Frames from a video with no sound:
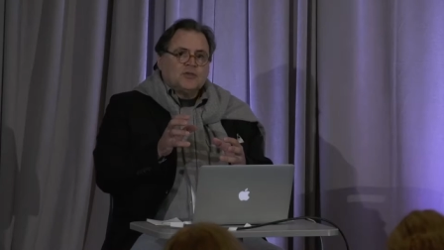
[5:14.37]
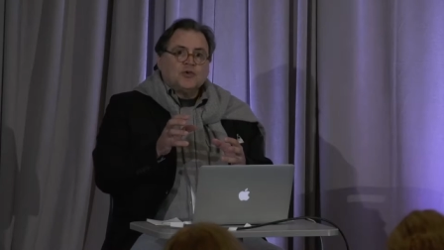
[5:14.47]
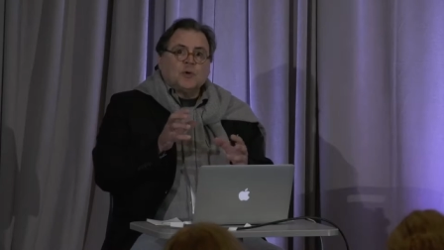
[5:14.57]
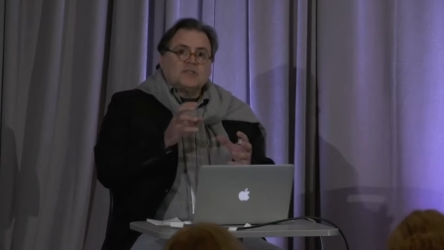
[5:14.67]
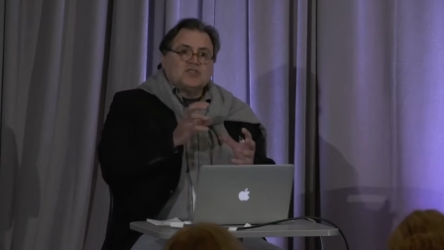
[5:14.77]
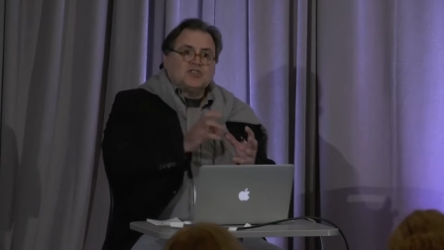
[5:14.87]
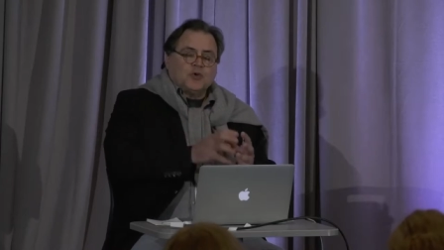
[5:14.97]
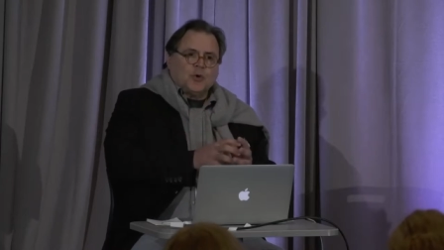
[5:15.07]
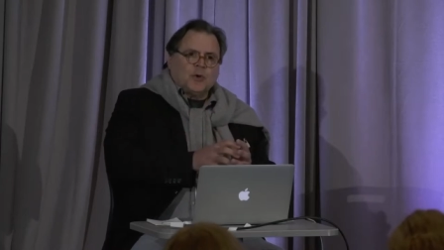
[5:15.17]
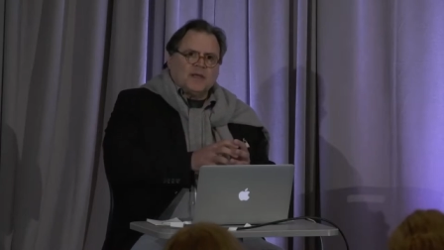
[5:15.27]
to a
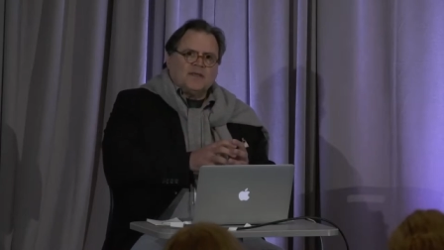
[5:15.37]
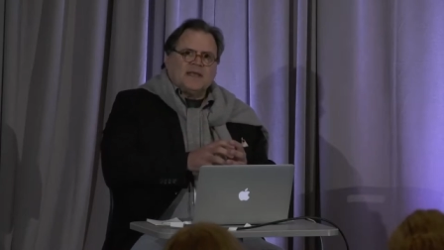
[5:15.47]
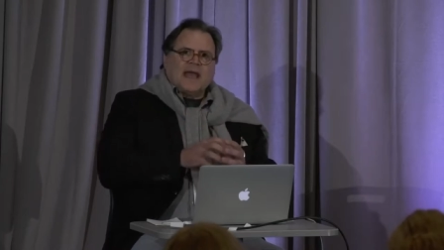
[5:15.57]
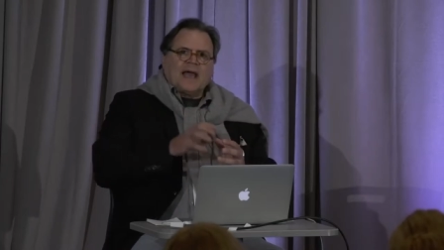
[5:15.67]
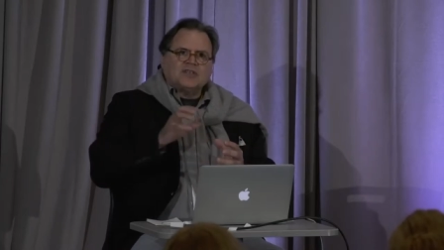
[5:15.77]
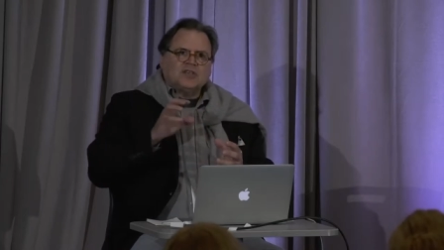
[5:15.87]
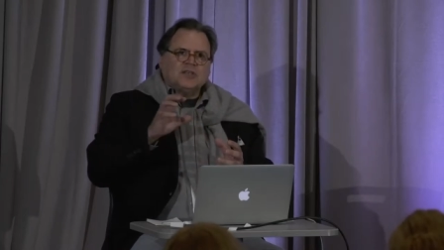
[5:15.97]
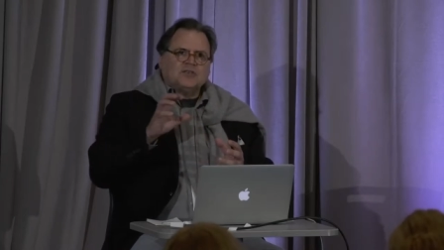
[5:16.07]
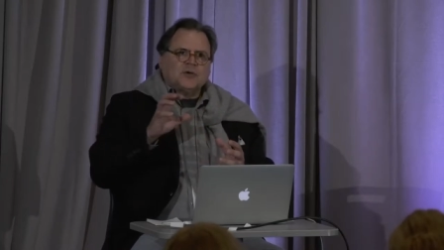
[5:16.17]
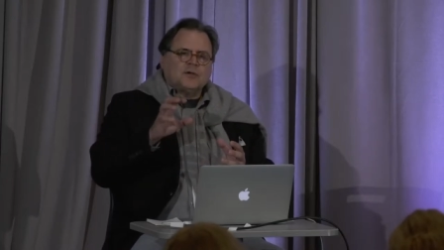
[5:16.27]
story that actually
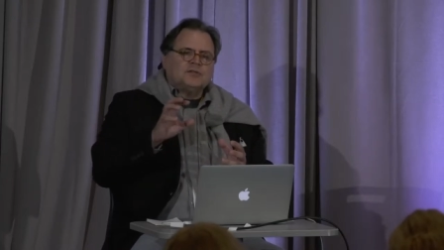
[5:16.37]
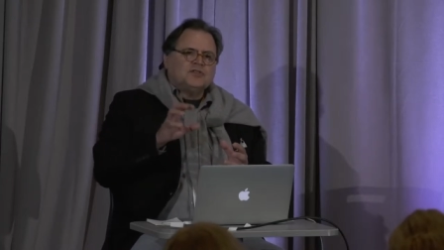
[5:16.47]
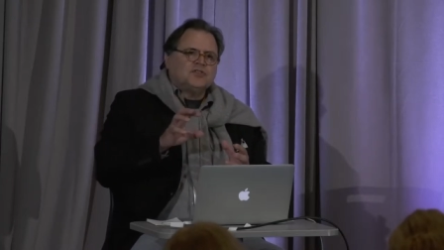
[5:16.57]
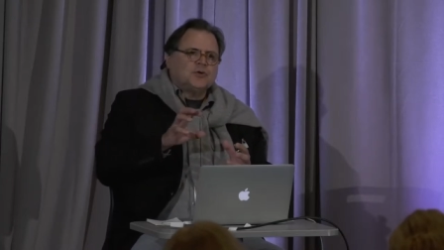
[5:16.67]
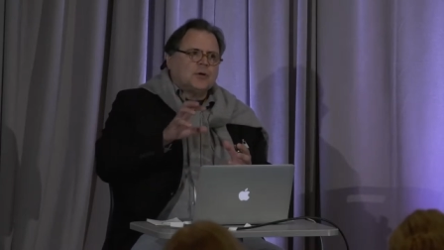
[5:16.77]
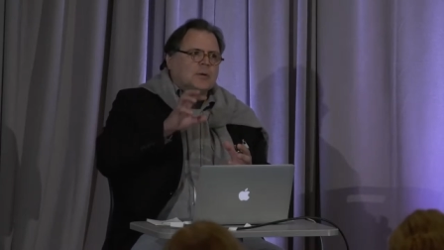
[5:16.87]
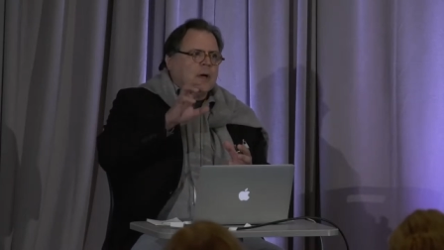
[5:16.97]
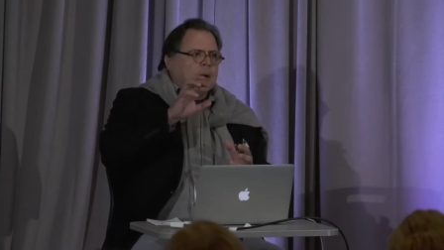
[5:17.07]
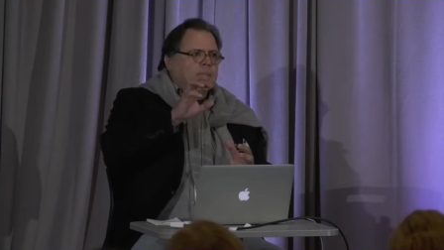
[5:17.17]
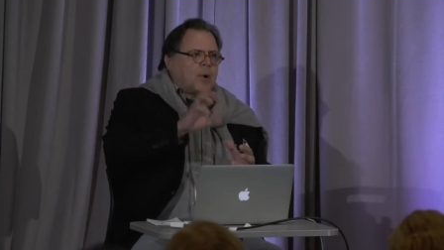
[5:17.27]
turns your
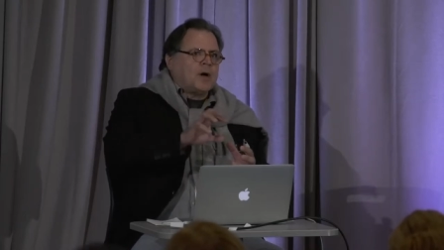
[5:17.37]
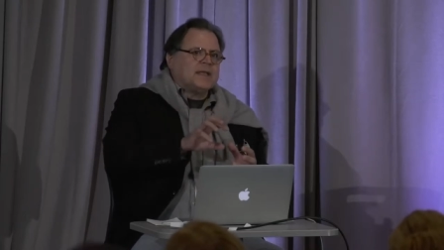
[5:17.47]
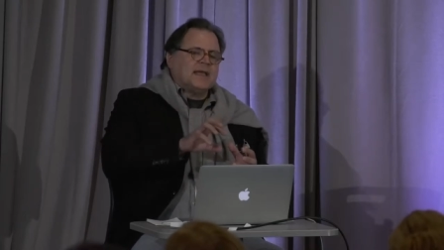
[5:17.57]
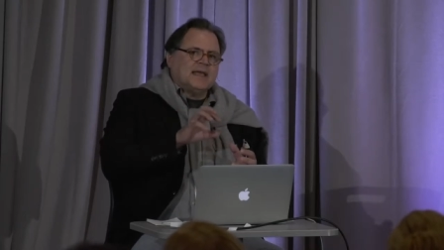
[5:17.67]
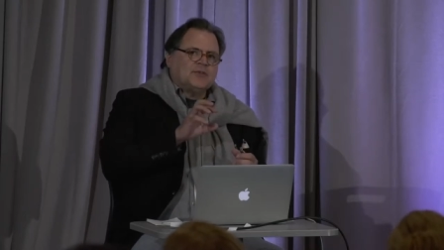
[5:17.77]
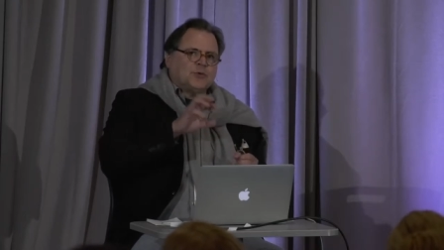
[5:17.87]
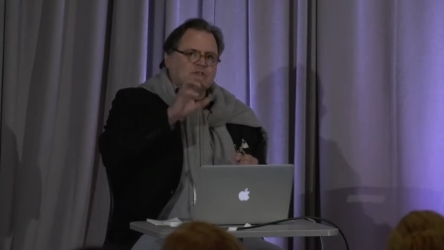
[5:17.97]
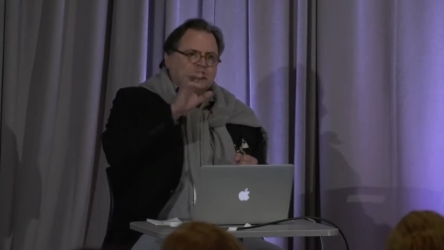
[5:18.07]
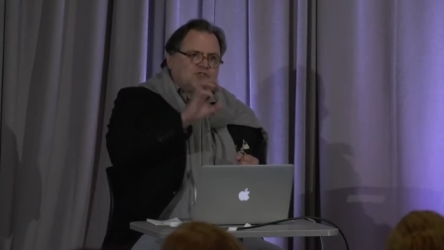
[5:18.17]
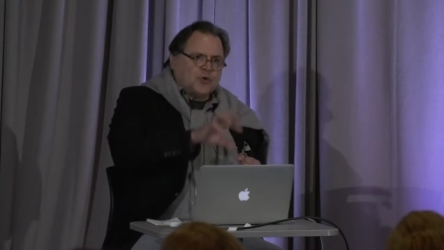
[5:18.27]
body into a
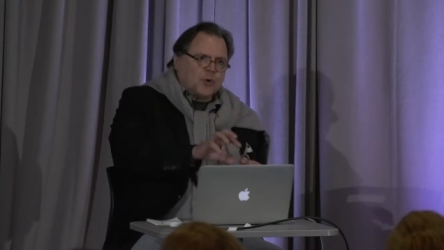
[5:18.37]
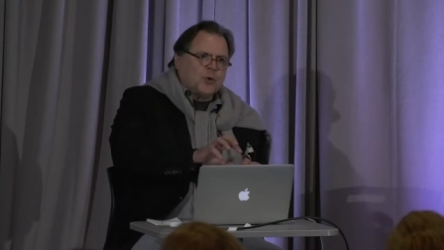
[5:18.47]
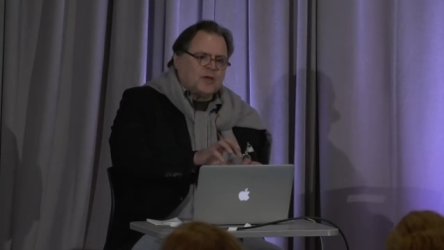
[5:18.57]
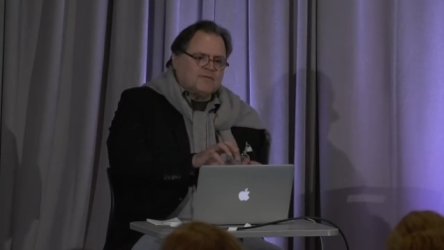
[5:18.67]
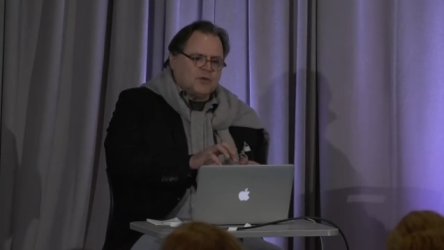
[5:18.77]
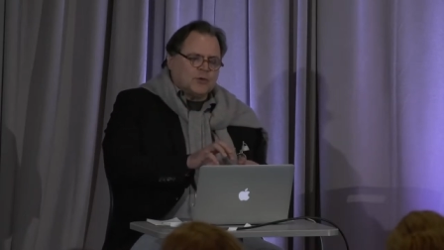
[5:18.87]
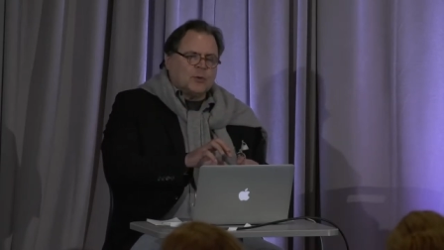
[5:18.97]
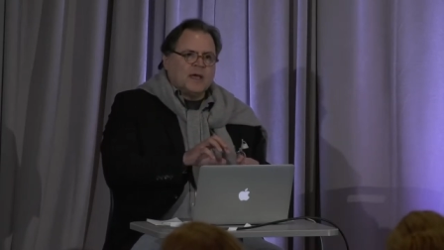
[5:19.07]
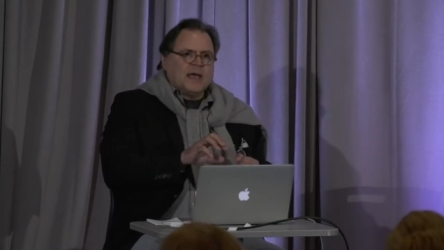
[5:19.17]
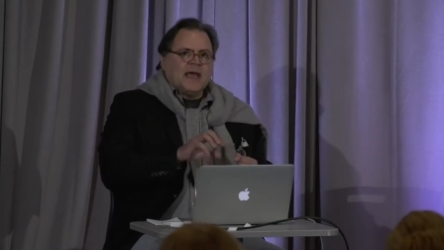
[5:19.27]
story of
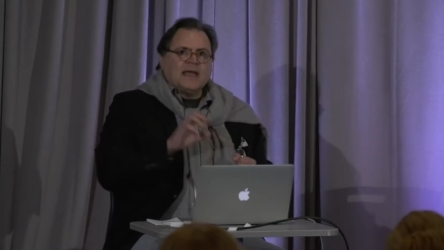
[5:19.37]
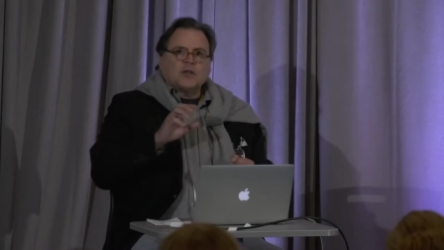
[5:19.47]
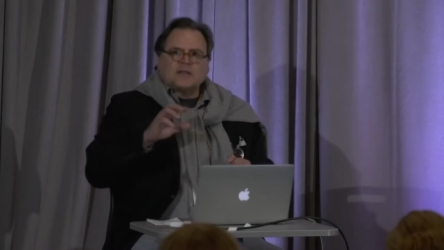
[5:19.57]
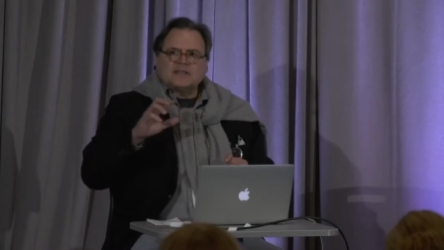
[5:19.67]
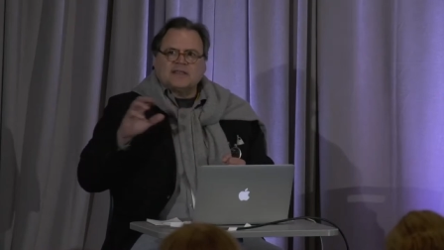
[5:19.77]
you and not the